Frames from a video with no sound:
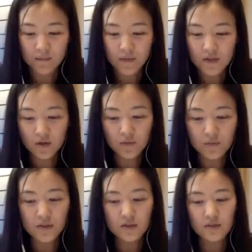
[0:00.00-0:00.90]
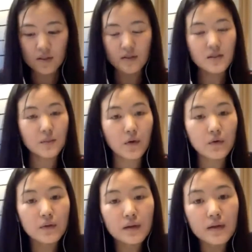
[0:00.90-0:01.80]
So tell us
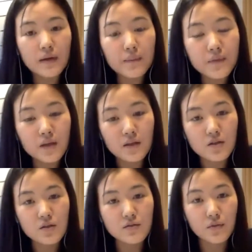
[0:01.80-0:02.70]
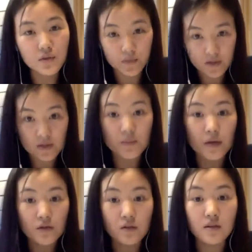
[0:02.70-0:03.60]
about the conditions for the
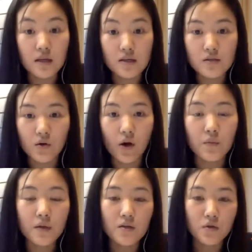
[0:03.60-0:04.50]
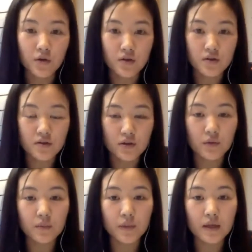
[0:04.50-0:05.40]
participation in the ICO. How many tokens there
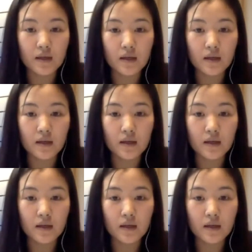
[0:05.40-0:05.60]
will be